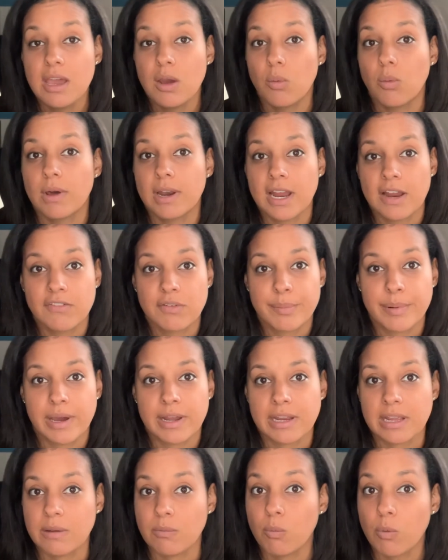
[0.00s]
What
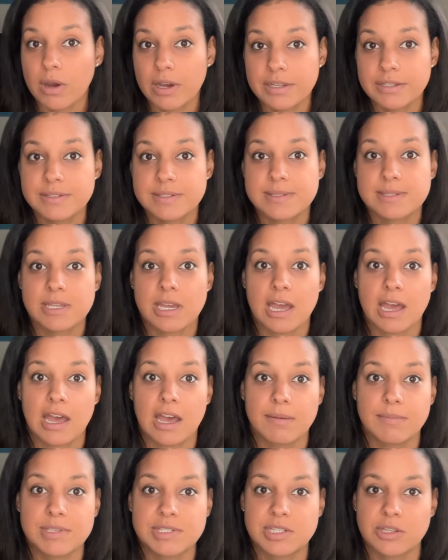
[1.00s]
everybody wants
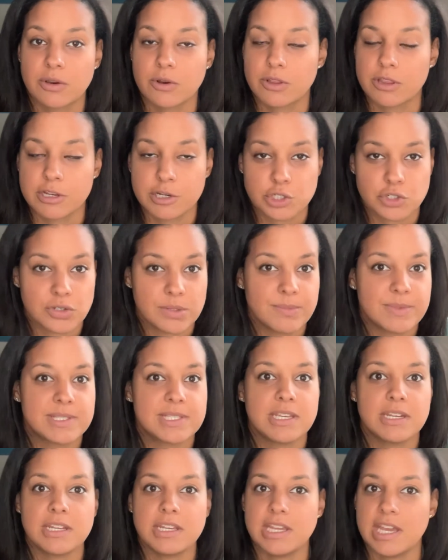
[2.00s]
is to go to their dream
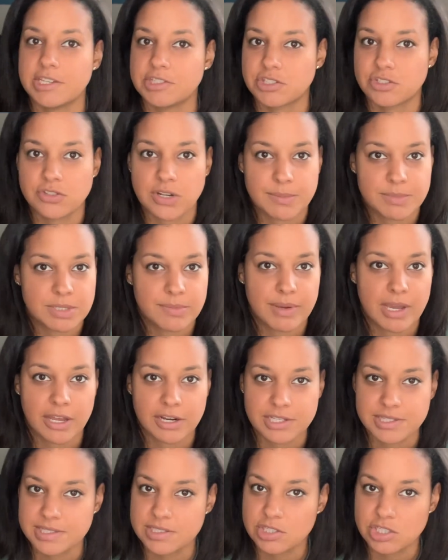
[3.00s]
city, has dreamt about
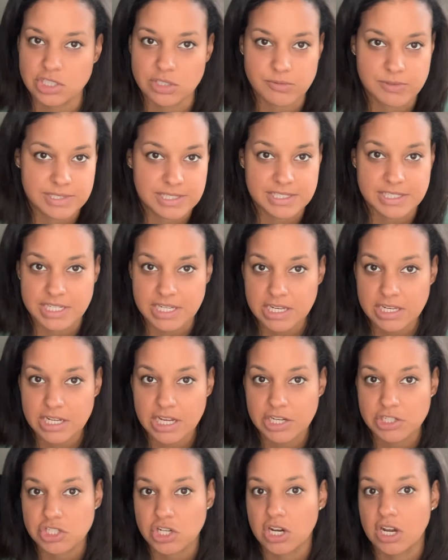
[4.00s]
it since she was a
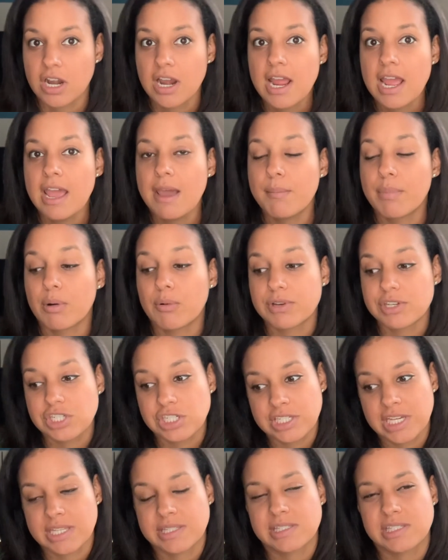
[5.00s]
teenager, but when she
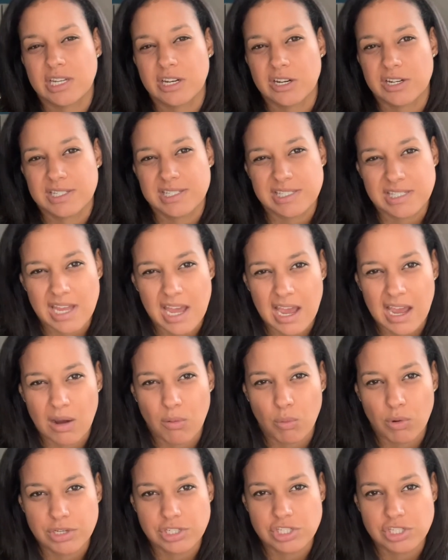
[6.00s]
gets there, it's not what